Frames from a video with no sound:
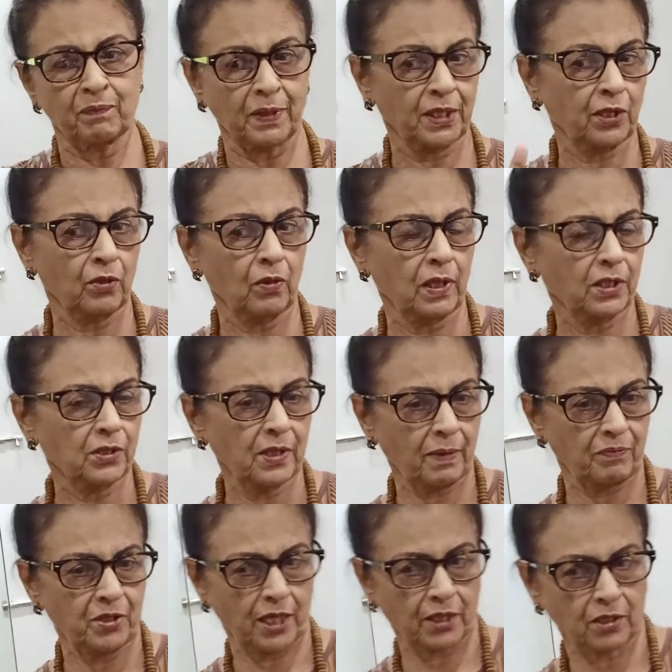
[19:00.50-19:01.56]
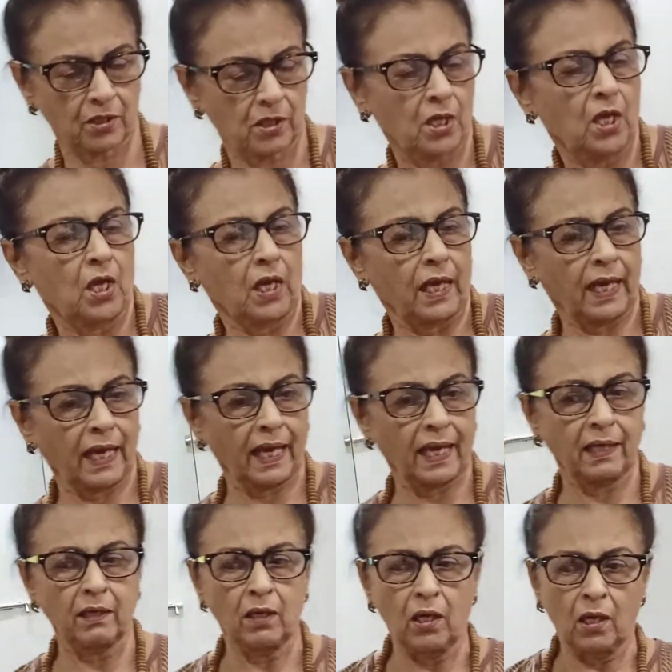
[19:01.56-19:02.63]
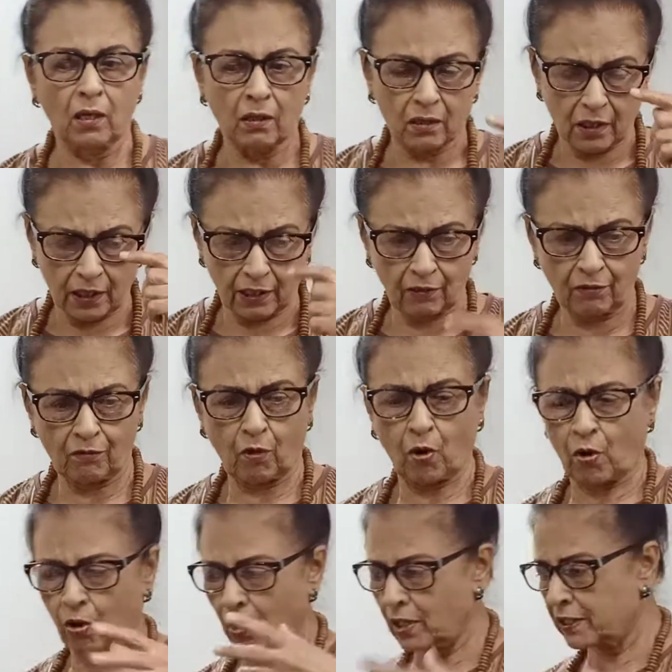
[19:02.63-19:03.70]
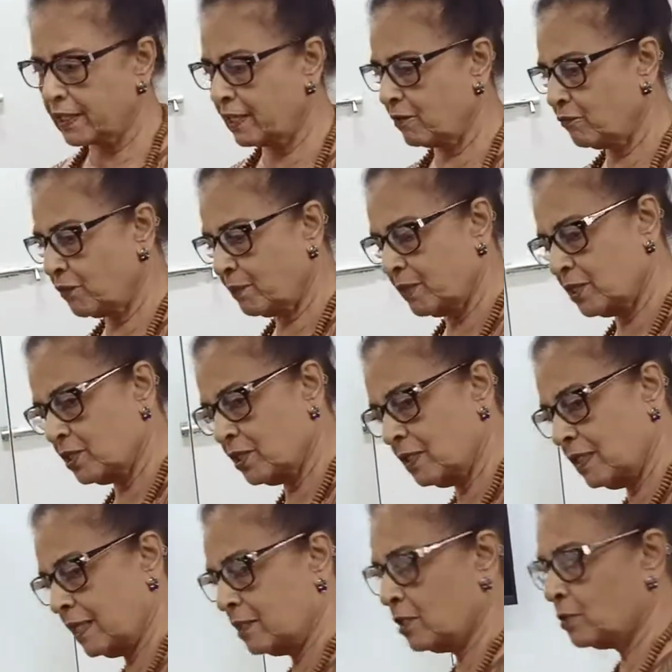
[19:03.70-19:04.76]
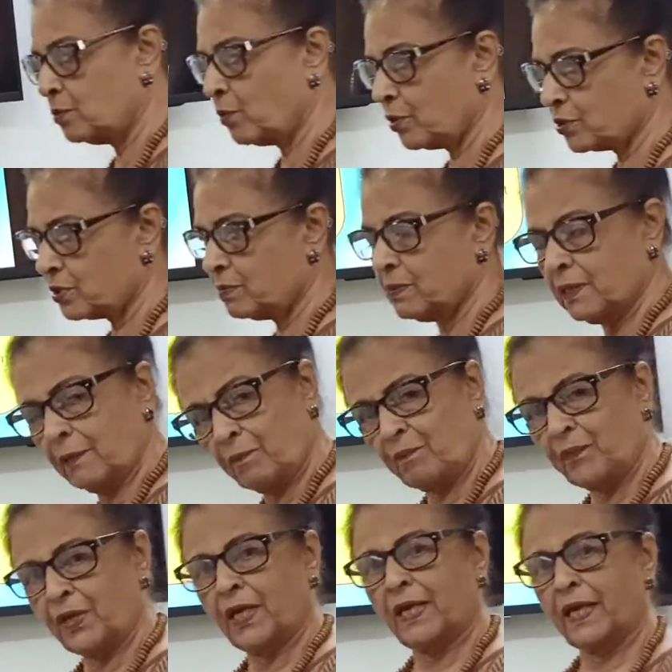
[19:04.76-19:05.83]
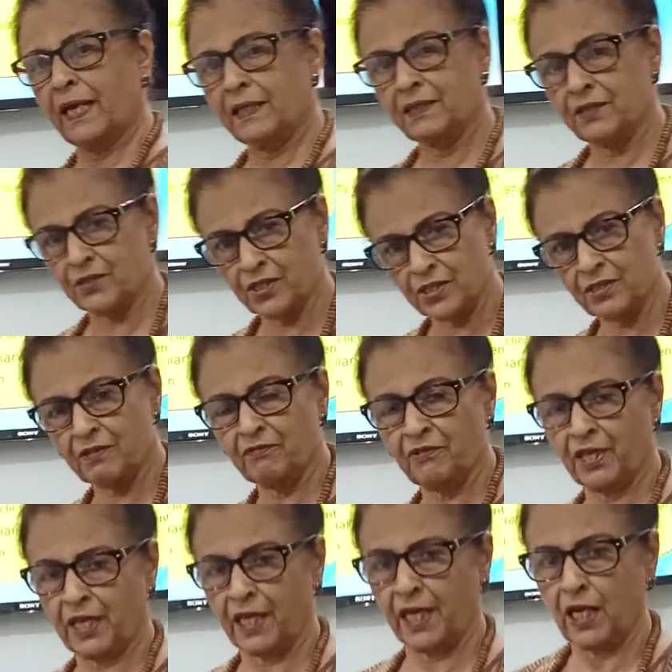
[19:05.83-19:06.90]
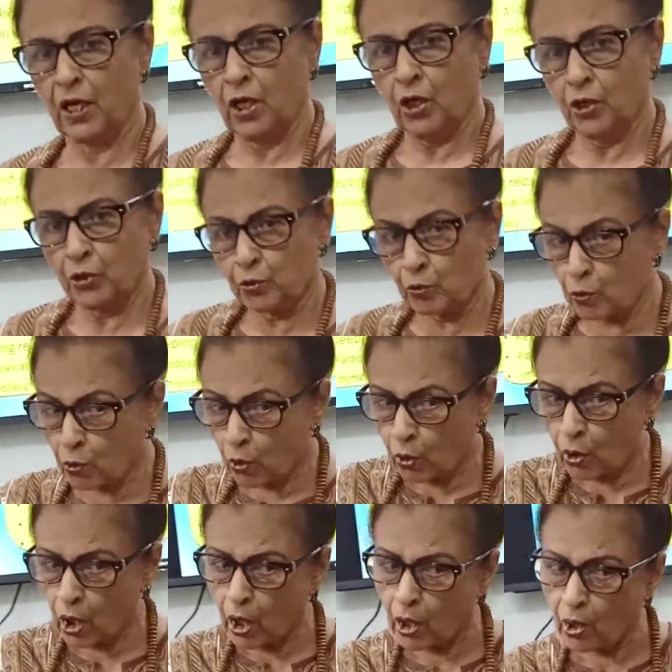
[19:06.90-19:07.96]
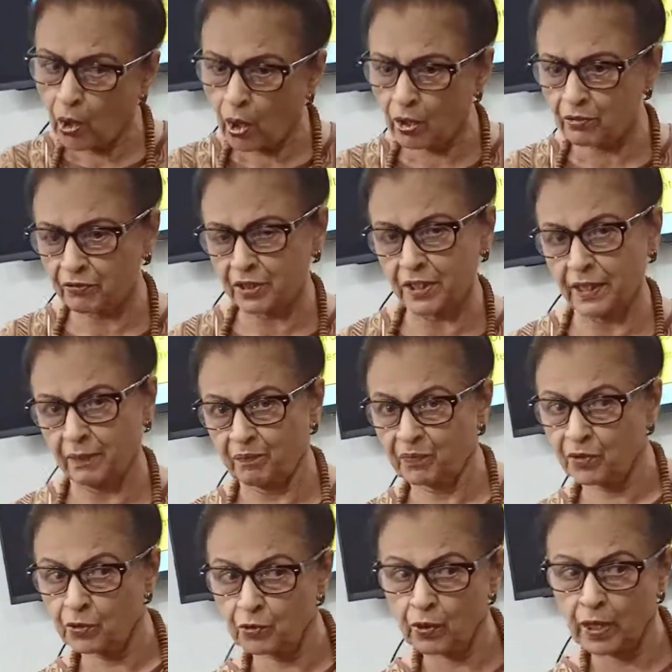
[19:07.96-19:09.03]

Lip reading: particular subject and give all the information that is possible, and this is the way you go along with them. You